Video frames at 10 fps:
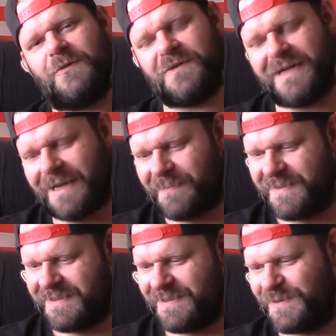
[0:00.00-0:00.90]
What
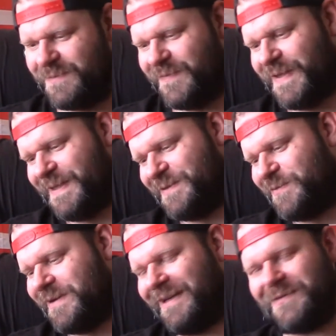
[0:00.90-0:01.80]
happens in fucking
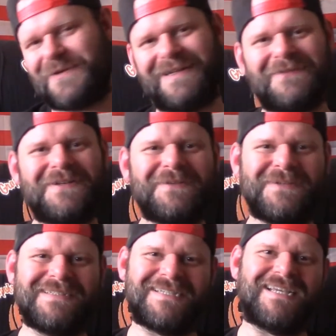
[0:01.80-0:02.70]
2020 when he
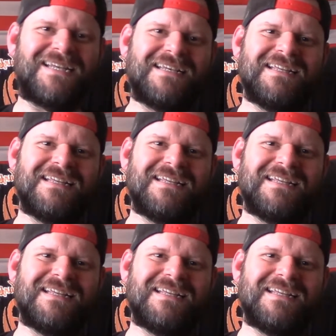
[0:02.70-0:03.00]
wins again?